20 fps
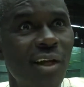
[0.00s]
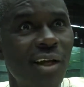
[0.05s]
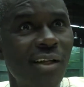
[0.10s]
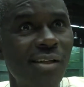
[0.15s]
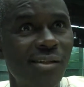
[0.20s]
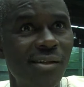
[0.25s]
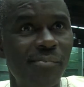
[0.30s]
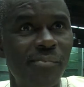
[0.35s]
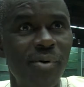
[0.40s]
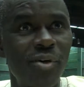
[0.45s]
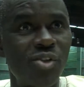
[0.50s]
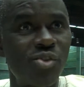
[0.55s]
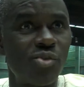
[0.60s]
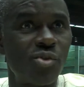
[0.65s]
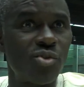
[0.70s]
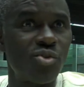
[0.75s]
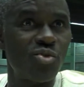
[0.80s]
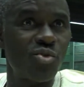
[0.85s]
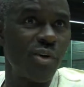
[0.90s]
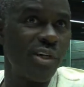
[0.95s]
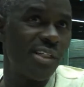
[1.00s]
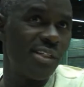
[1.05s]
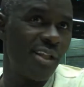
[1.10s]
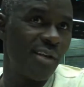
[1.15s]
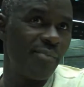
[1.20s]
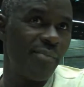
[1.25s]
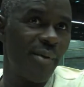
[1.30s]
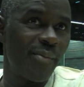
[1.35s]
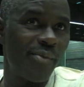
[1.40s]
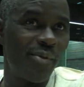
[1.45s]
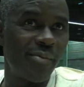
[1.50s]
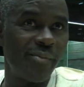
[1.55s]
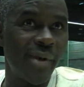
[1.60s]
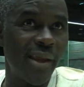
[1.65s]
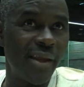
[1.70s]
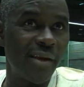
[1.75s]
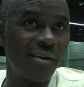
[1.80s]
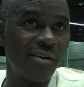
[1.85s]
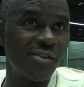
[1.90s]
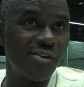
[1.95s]
it's a personal choice that people
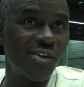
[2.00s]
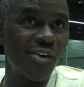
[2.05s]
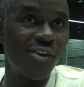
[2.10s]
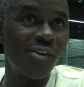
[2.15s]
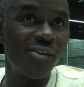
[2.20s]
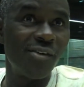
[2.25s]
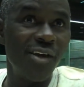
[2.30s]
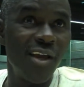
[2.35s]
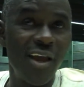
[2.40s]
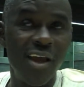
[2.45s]
make, you know.